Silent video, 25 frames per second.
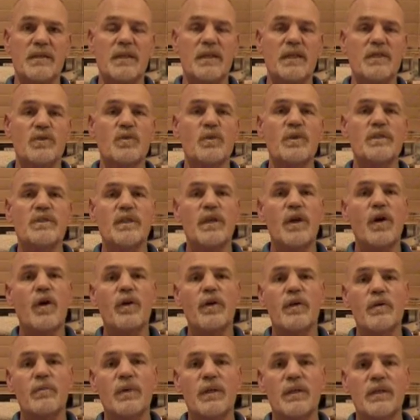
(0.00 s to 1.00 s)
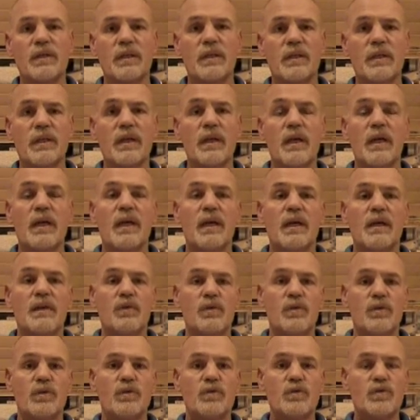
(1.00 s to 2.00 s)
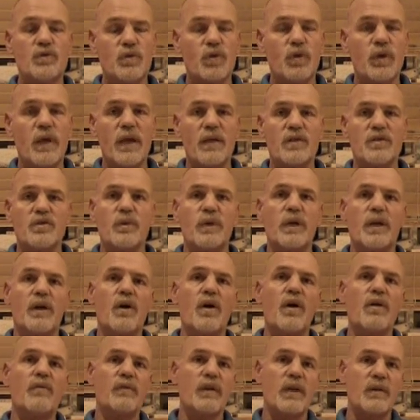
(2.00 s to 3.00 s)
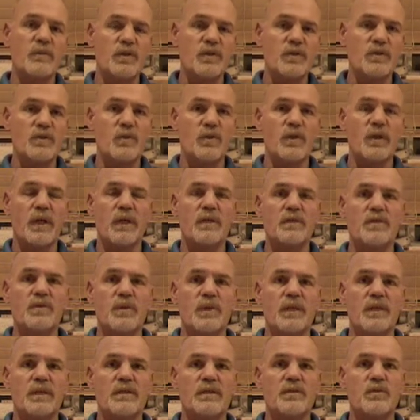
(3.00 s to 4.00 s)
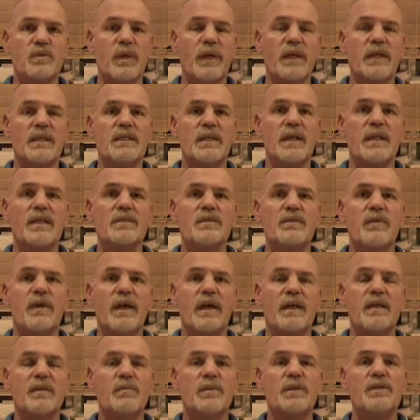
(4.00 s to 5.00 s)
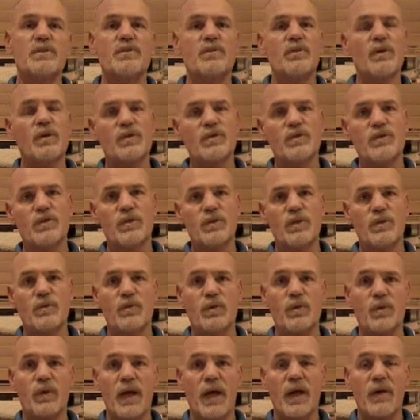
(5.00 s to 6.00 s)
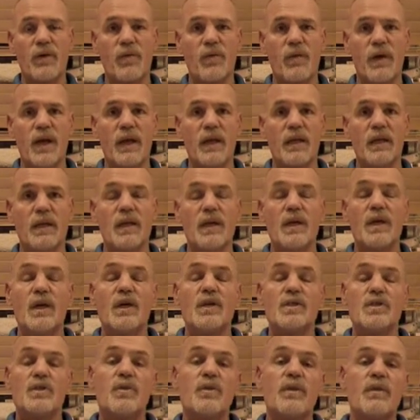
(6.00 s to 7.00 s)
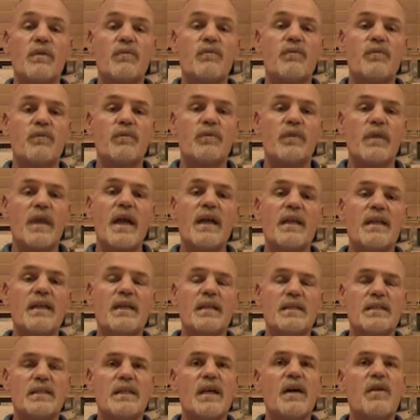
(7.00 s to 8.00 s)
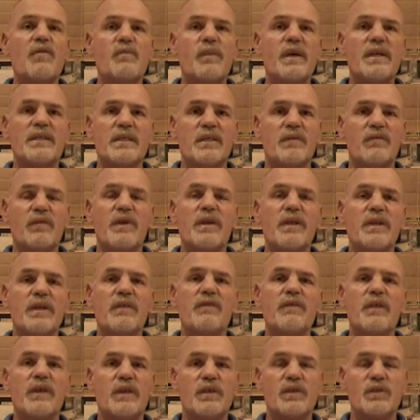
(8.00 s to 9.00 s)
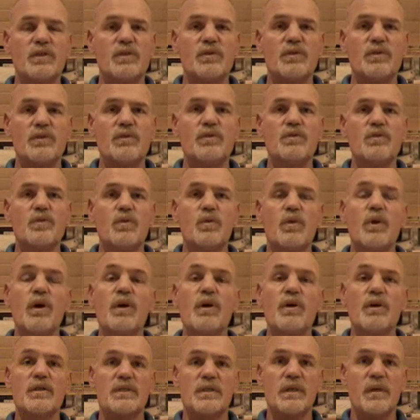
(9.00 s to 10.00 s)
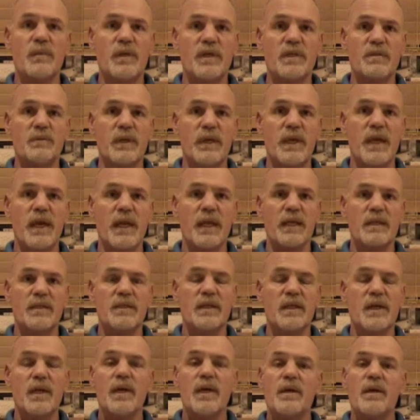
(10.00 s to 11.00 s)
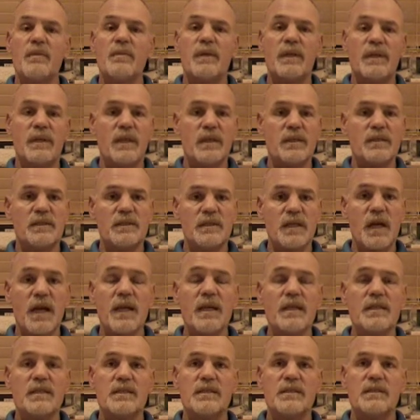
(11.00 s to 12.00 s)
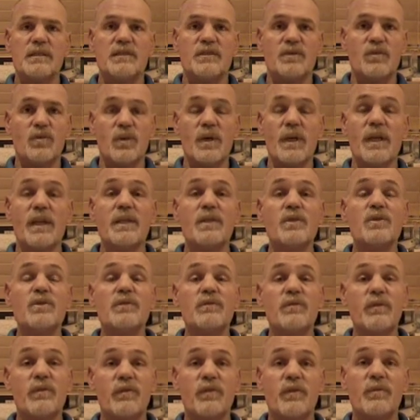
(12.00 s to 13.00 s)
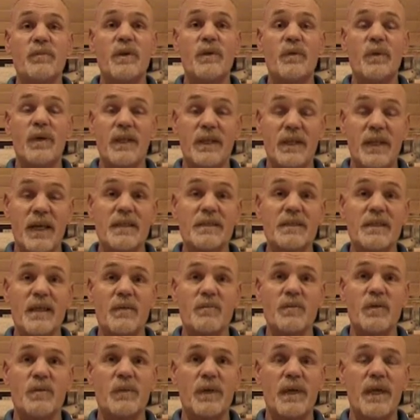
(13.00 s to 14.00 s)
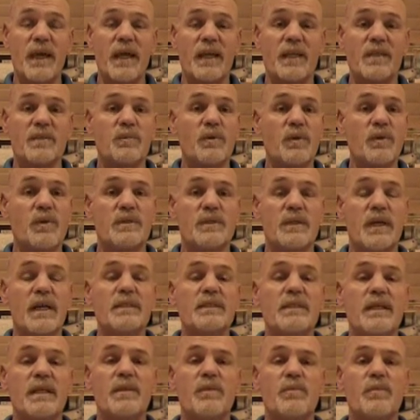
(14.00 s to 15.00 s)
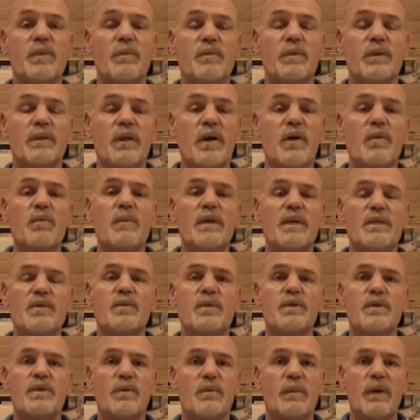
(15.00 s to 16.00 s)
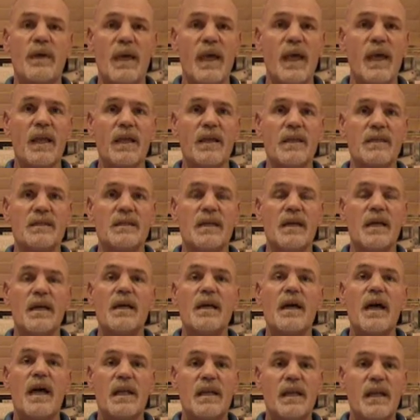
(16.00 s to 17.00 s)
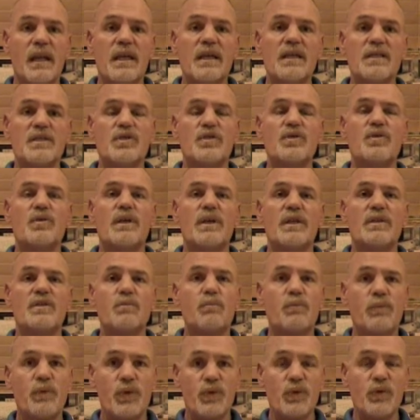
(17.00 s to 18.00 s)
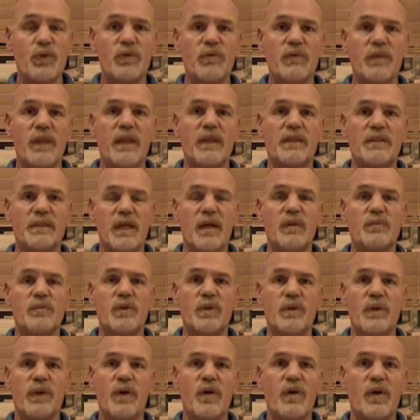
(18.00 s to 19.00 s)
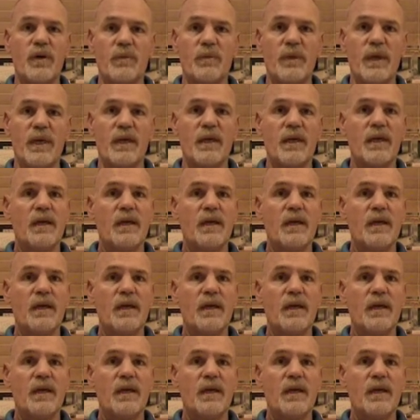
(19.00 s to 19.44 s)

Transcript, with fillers: And there's always the argument in you taught how to swing a golf club, you taught how to swing a tennis racket, but you're not taught how to run. So that in itself makes it very difficult to work on somebody's mechanics. But science is really useful for me when it does come to mechanics, because I say to people, don't mess with your mechanics unless you can prove that it's helped your economy.